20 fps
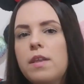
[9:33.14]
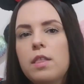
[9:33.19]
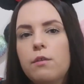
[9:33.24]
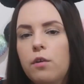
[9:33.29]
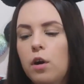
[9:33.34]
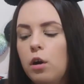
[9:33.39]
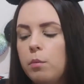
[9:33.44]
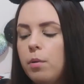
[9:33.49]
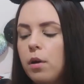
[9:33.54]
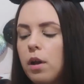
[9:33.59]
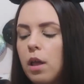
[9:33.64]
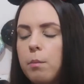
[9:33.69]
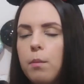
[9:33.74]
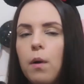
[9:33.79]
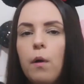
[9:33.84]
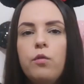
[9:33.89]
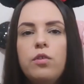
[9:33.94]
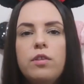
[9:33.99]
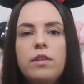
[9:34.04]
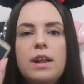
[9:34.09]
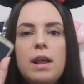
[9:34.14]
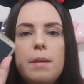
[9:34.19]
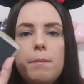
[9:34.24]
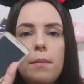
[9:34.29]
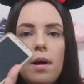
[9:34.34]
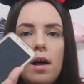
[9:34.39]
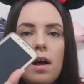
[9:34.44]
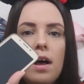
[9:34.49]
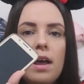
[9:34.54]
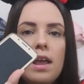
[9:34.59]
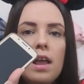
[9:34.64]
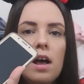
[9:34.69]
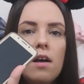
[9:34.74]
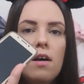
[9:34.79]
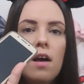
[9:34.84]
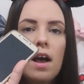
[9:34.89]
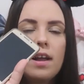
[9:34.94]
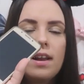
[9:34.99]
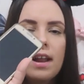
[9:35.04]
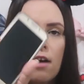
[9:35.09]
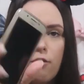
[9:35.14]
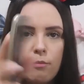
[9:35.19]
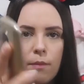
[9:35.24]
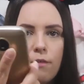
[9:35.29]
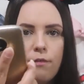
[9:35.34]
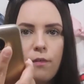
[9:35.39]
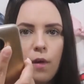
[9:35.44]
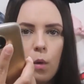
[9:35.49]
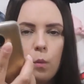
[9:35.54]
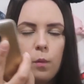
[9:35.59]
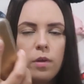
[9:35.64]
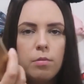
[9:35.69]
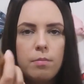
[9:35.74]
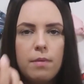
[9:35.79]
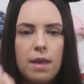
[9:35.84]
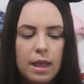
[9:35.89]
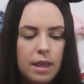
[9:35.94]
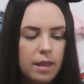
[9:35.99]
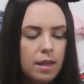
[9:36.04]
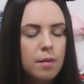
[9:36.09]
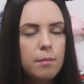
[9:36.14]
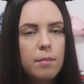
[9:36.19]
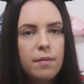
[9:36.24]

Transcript: be in the front pocket, but obviously I'd have my phone with me,